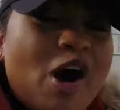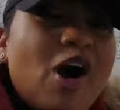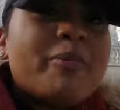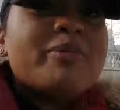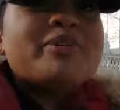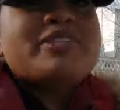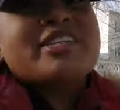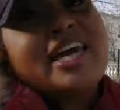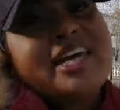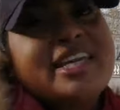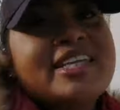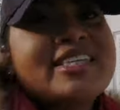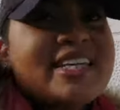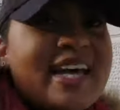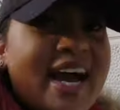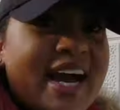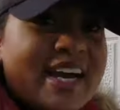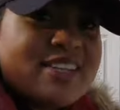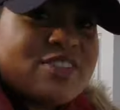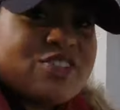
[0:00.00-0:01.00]
almost
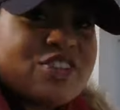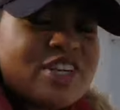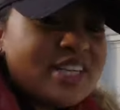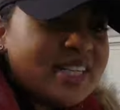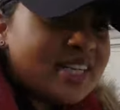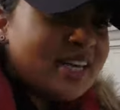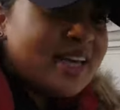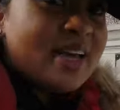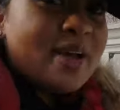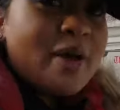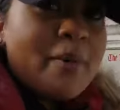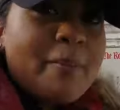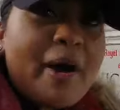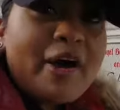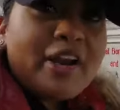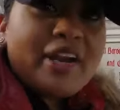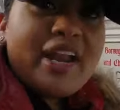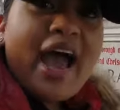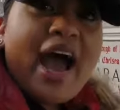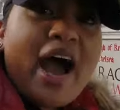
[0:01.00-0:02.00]
Kensington High Street,
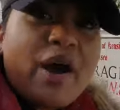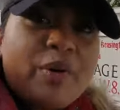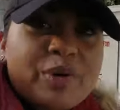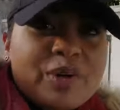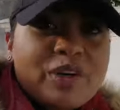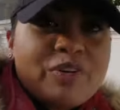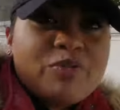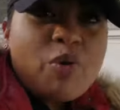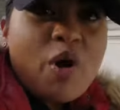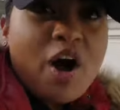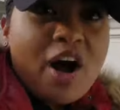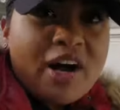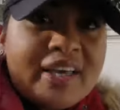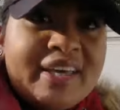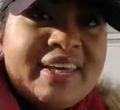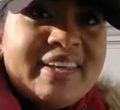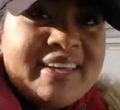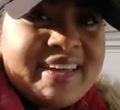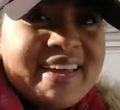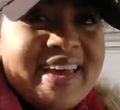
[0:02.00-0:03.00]
about an hour of
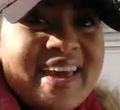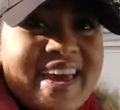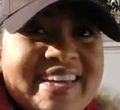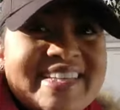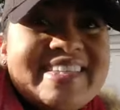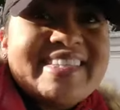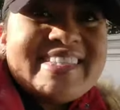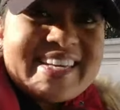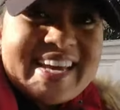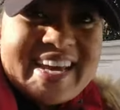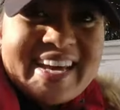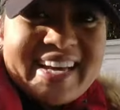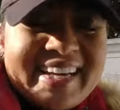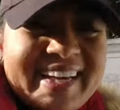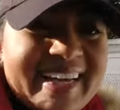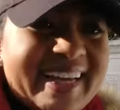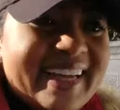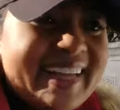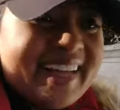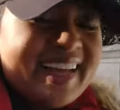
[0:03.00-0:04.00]
walking, and
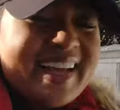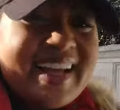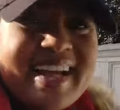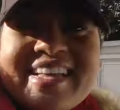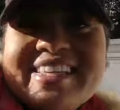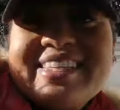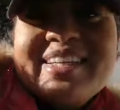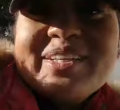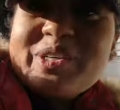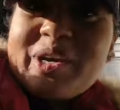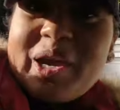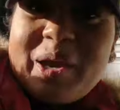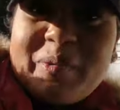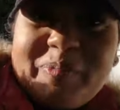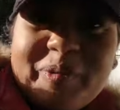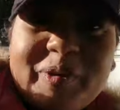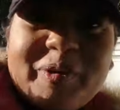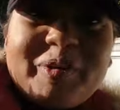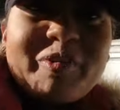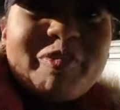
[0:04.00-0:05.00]
such a
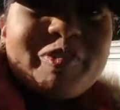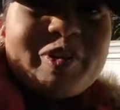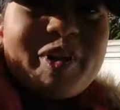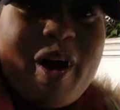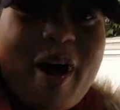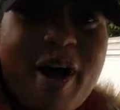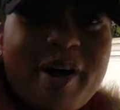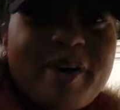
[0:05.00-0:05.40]
beautiful